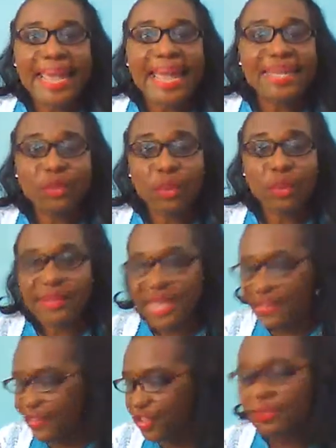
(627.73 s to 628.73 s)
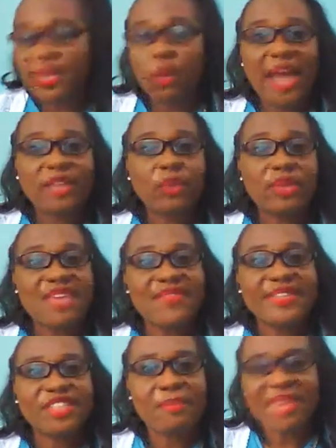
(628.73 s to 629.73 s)
And it was given to me. Why it was
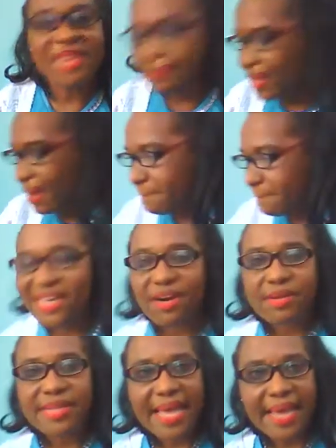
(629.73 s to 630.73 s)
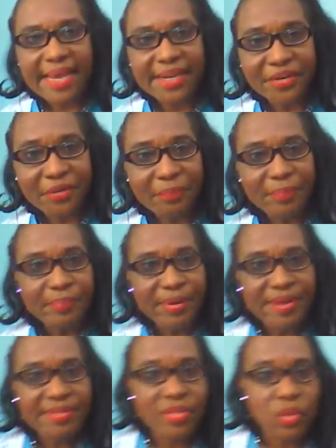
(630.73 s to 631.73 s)
given to me? Because,
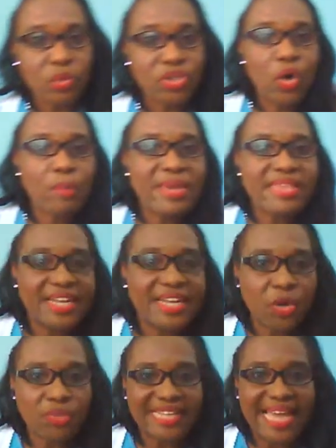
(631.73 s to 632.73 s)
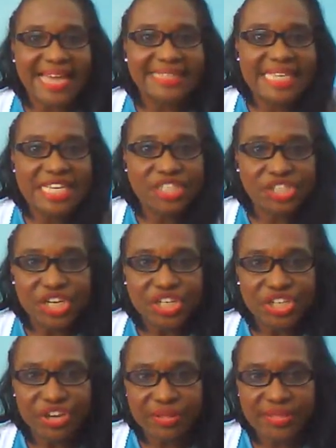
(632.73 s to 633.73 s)
persons who know me, they know that I teach
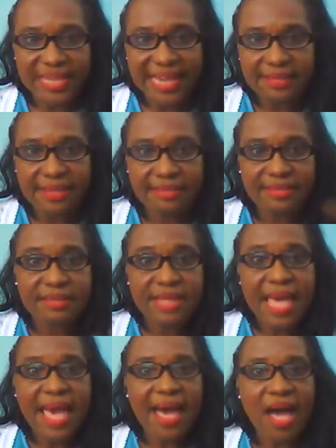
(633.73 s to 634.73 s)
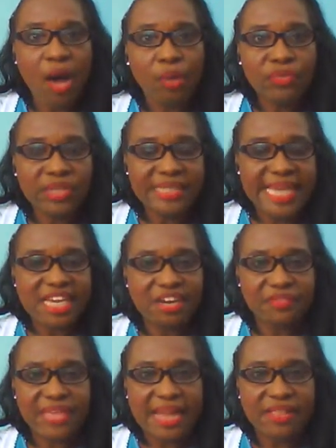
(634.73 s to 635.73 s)
nursing assistants how to take
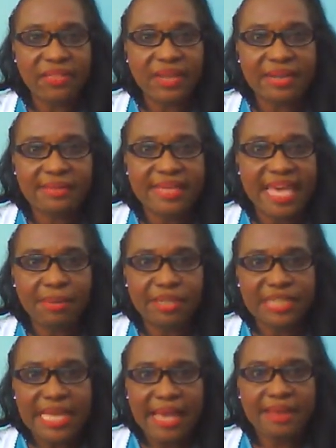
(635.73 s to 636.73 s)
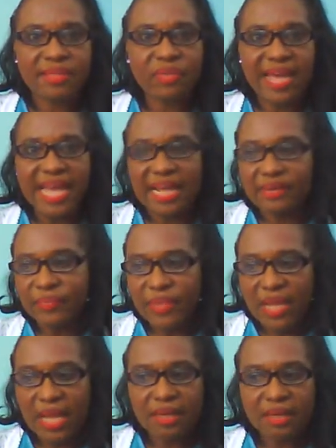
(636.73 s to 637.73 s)
care of the elderly and disabled. And so I had
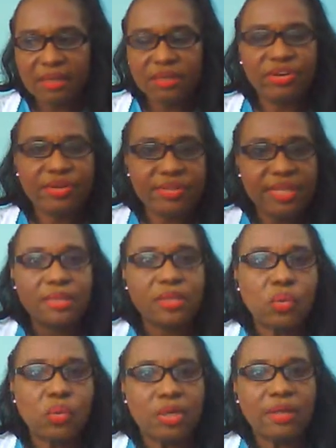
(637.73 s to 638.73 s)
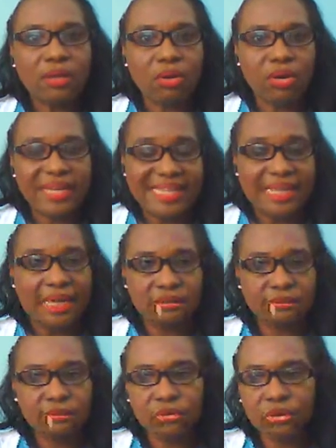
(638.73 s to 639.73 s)
a nursing school, call it that.
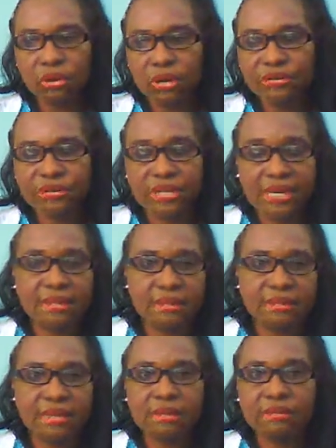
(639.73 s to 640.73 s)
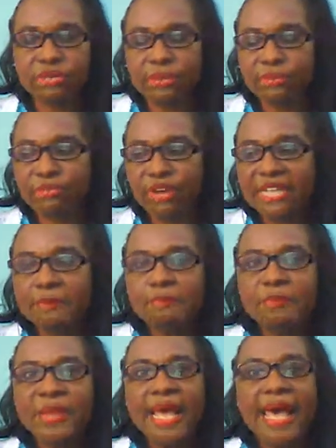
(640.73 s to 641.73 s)
We could call it a nursing assistantship, right?
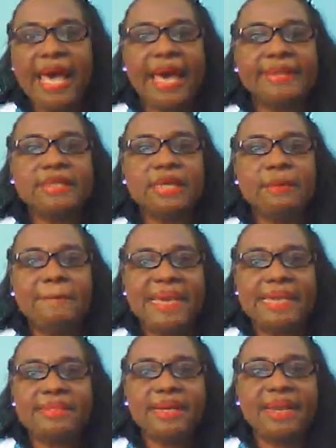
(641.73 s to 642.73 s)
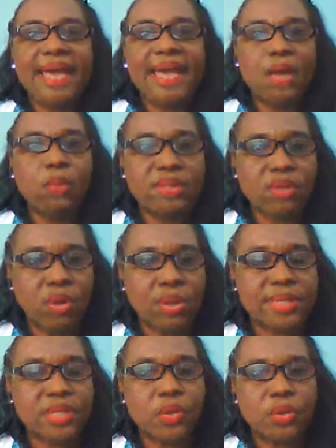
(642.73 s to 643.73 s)
And basically, I was
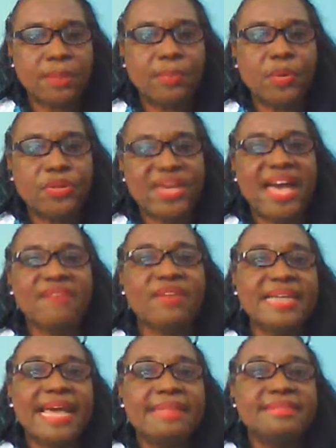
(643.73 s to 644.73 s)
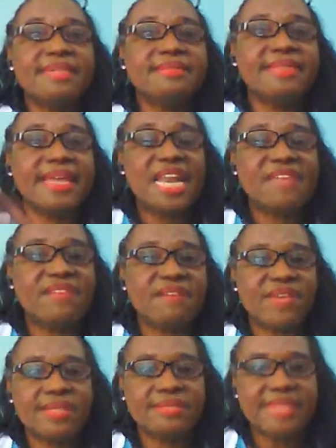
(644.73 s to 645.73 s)
also supposed to have an assisted living
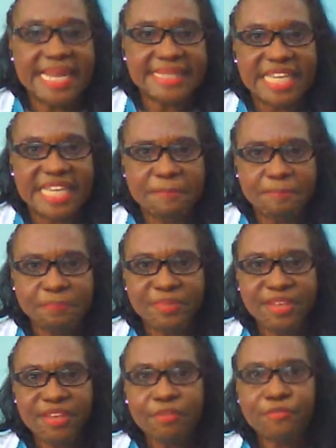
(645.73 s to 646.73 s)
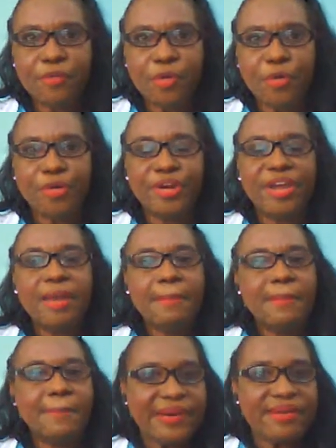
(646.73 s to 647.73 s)
facility for
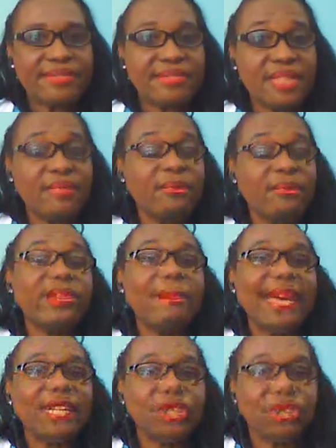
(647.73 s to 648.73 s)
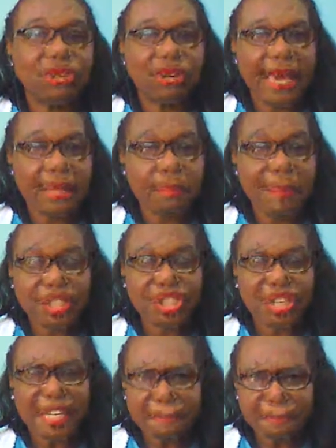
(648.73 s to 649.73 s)
persons with dementia,
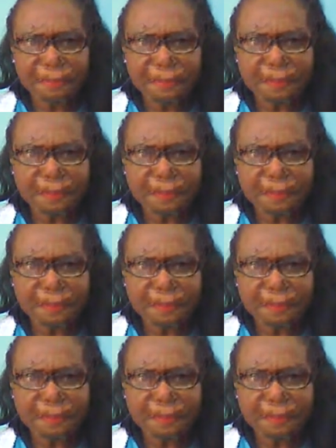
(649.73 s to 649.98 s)
especially.